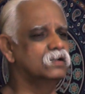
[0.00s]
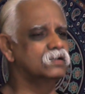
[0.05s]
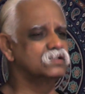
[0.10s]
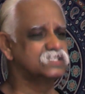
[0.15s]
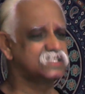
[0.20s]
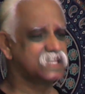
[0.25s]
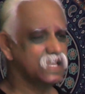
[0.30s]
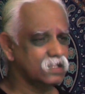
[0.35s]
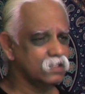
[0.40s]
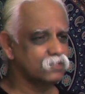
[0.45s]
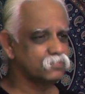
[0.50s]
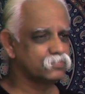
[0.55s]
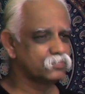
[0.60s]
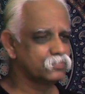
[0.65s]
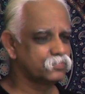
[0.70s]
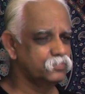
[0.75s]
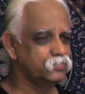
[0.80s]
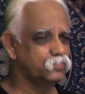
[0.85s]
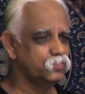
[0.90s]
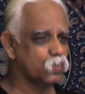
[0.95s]
self,
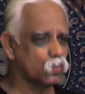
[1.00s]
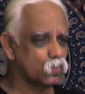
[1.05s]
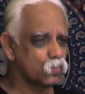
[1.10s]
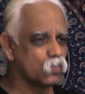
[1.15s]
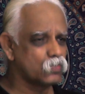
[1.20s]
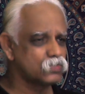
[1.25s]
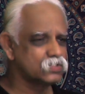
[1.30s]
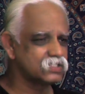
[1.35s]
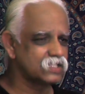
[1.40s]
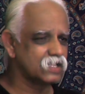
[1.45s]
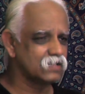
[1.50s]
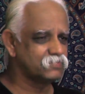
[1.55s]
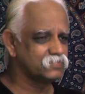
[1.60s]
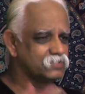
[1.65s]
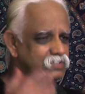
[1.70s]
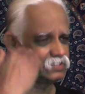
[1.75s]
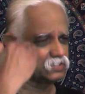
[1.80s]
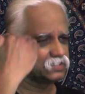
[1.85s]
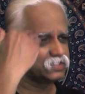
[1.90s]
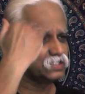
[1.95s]
your own self
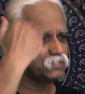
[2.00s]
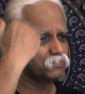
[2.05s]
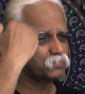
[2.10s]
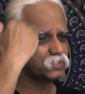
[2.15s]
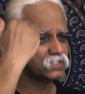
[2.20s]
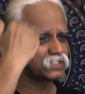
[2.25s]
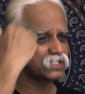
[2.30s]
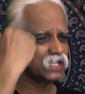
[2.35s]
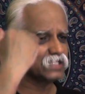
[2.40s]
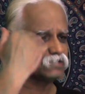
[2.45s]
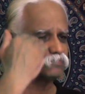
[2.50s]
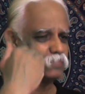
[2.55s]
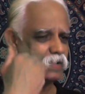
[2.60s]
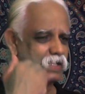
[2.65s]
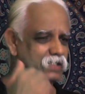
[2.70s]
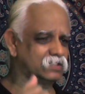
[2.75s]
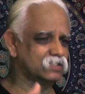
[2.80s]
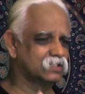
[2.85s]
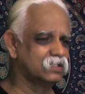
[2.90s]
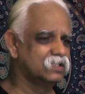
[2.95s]
in the deepest
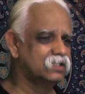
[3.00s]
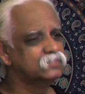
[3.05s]
aspect.